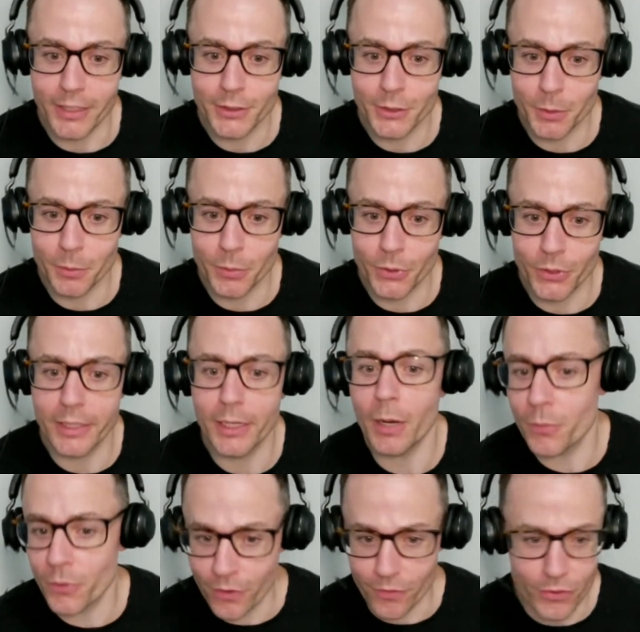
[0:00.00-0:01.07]
To the
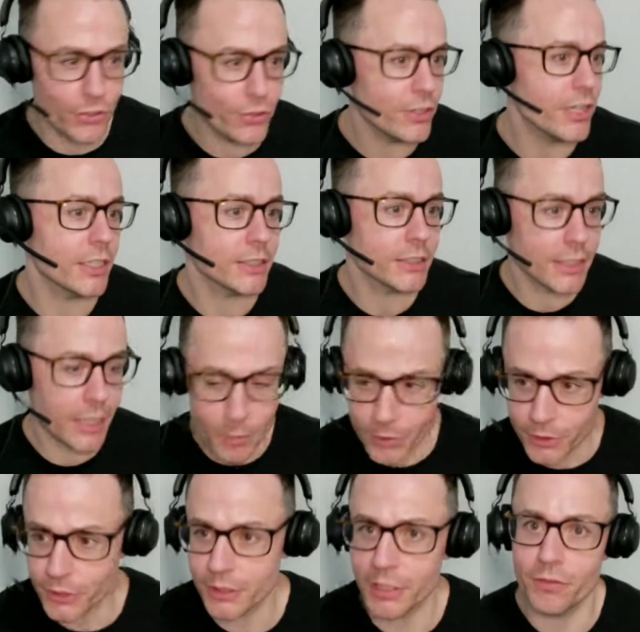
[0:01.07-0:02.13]
number of units, how
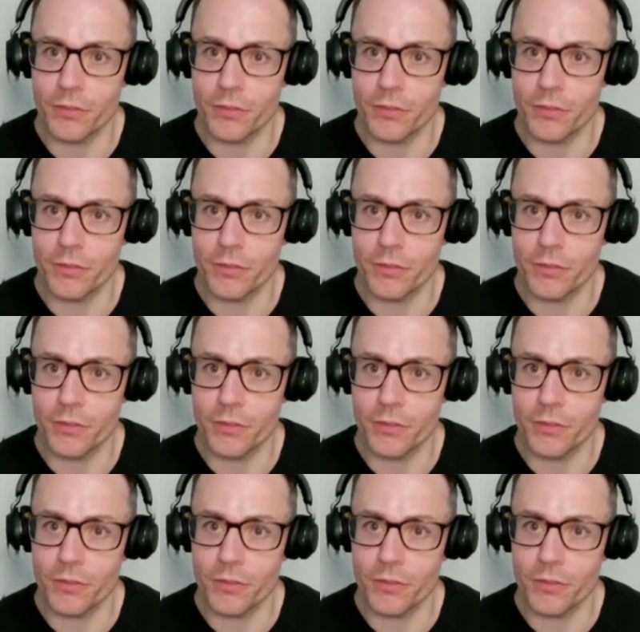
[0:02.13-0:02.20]
much they've